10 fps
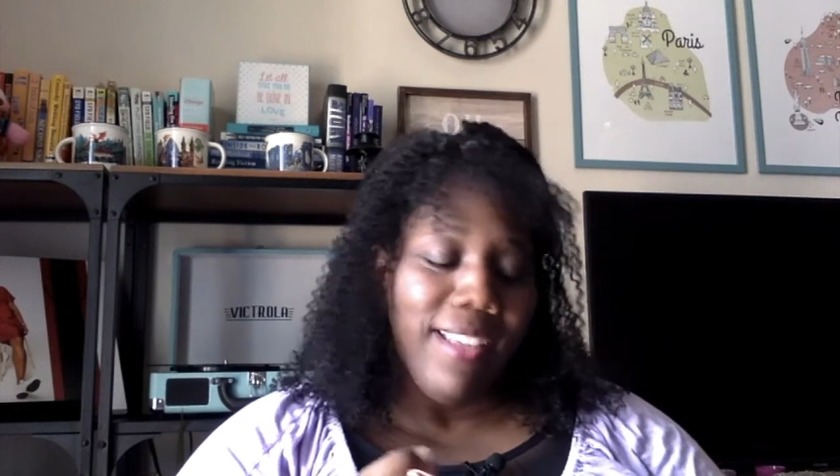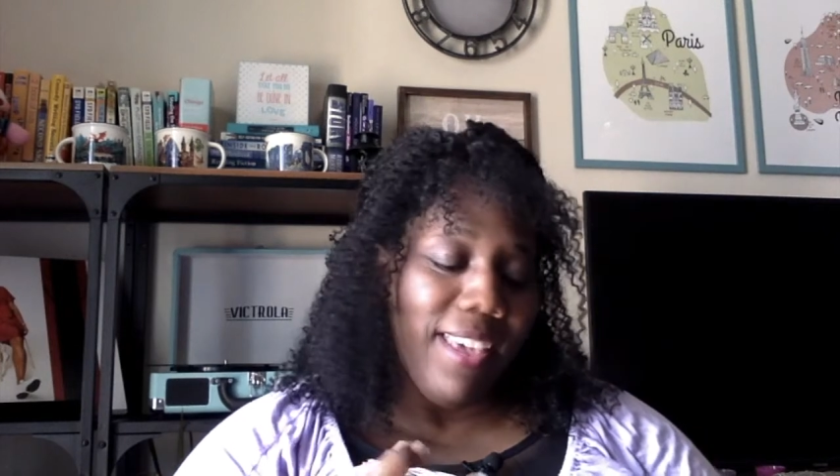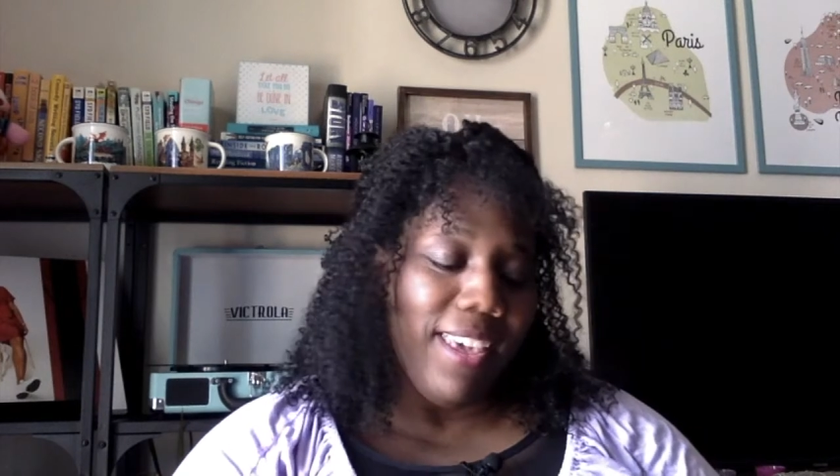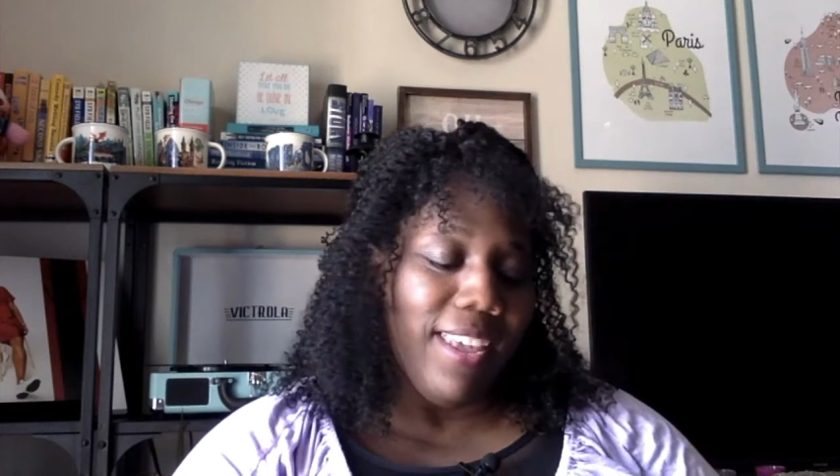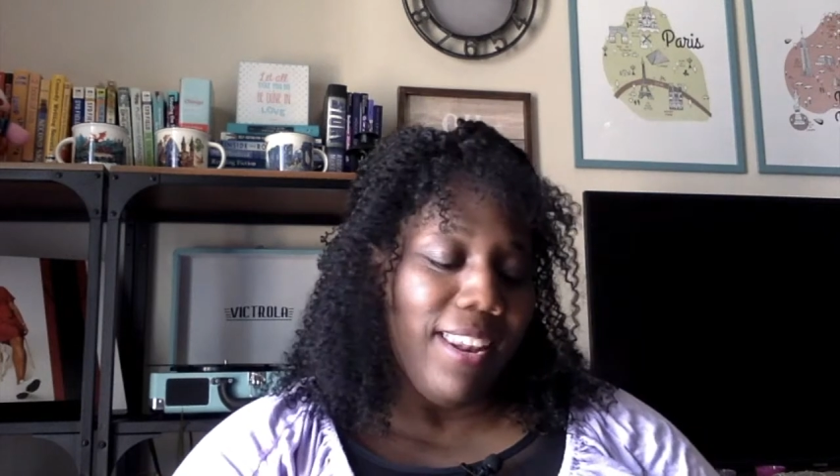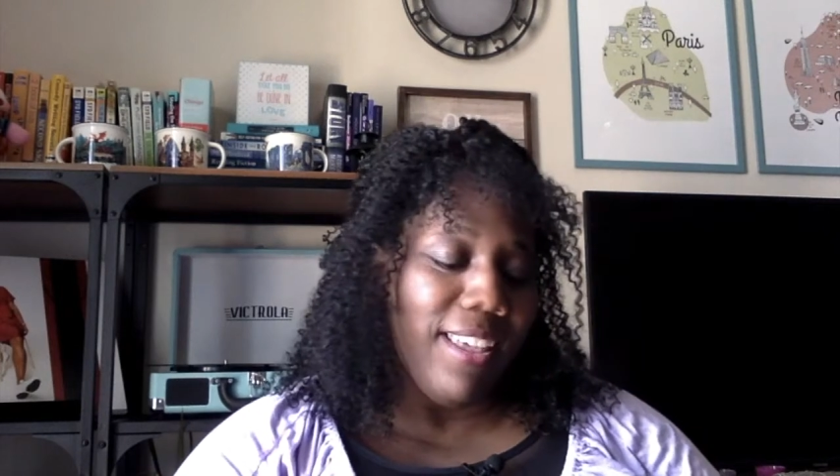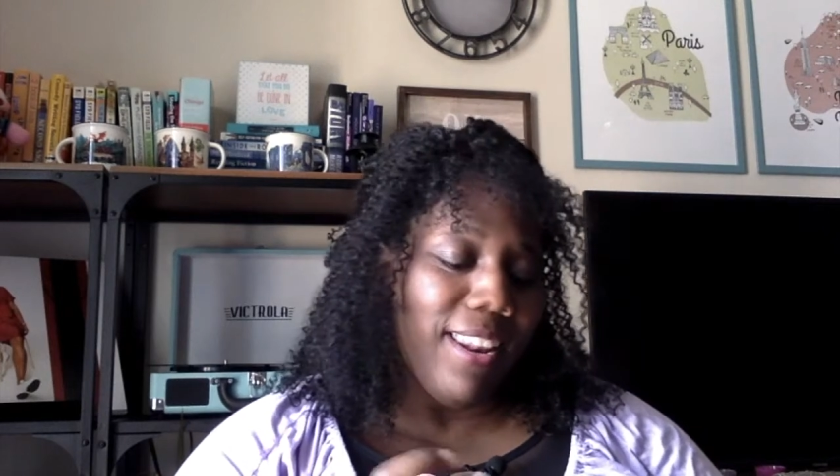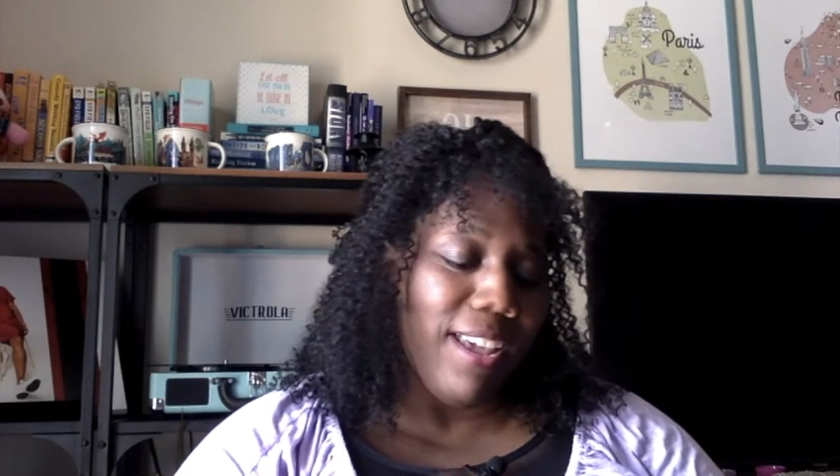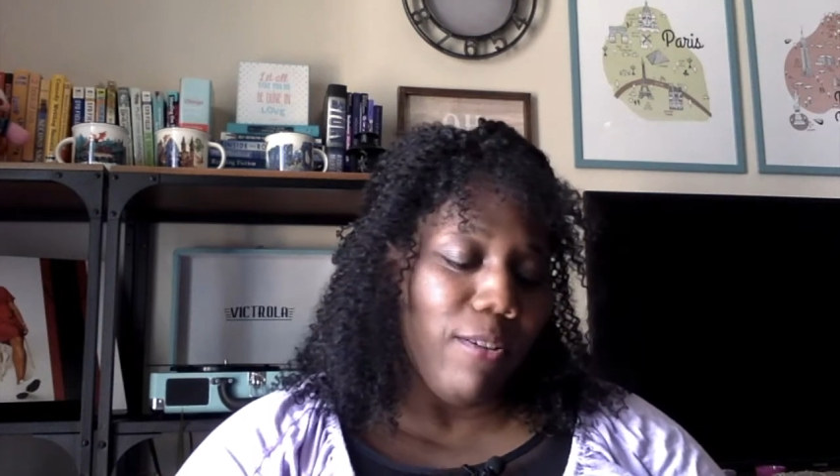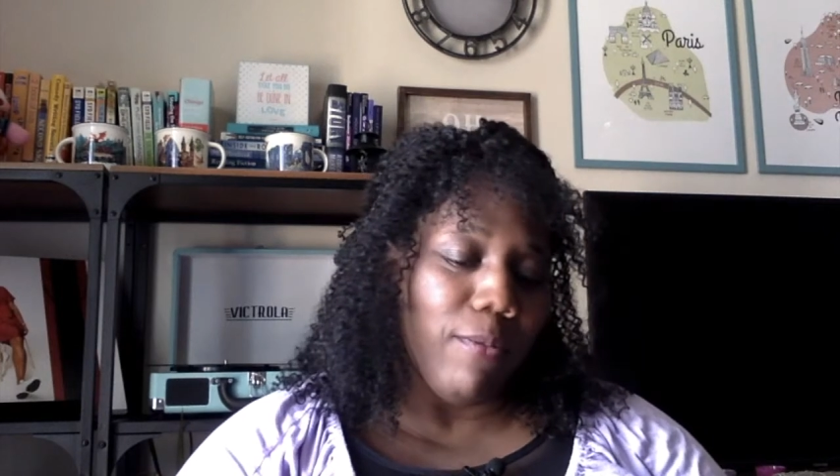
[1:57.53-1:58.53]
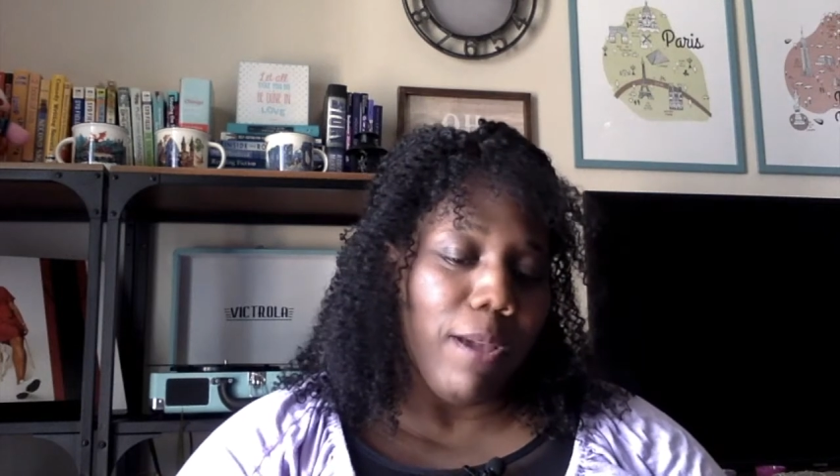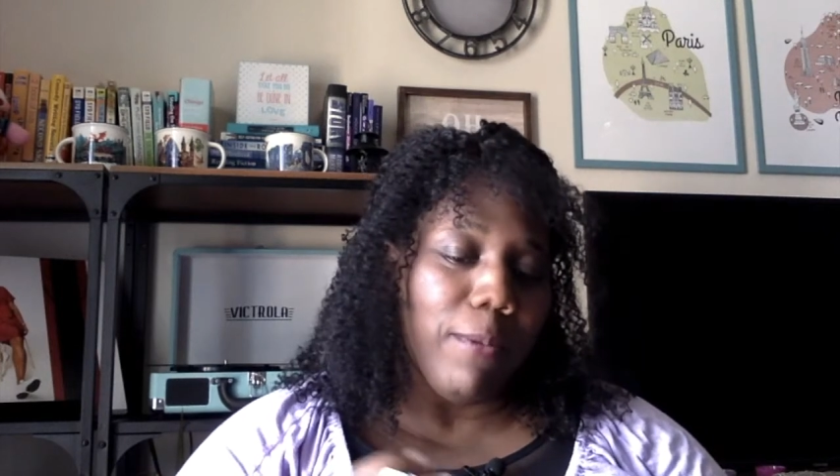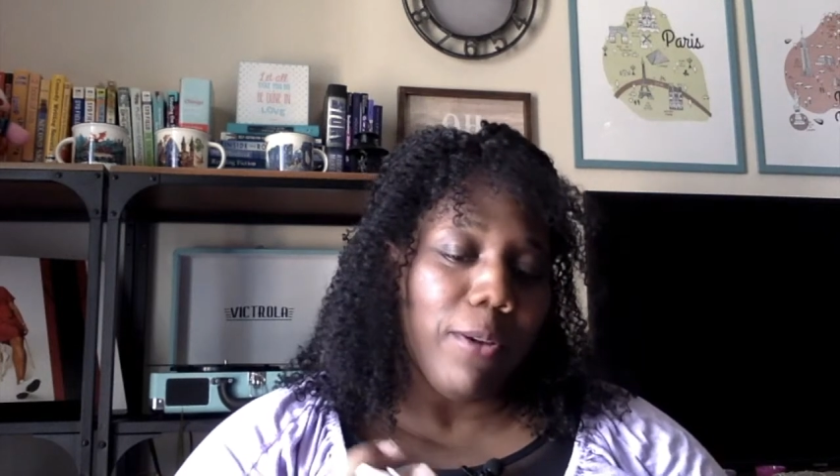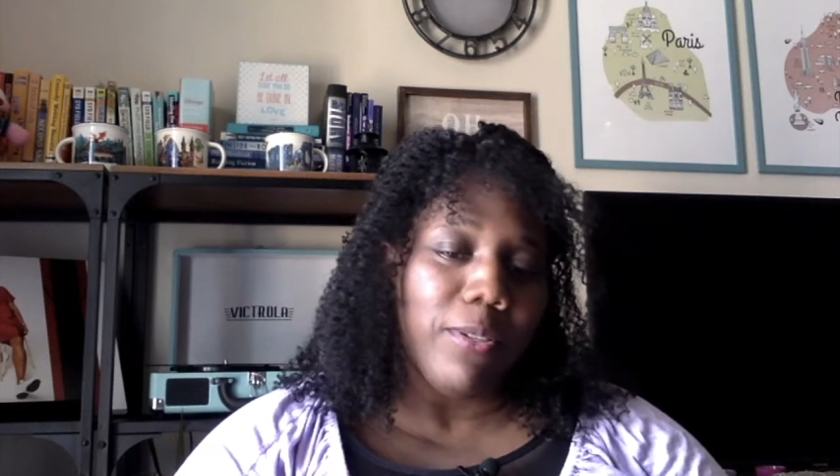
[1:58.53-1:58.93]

in NaNoWriMo.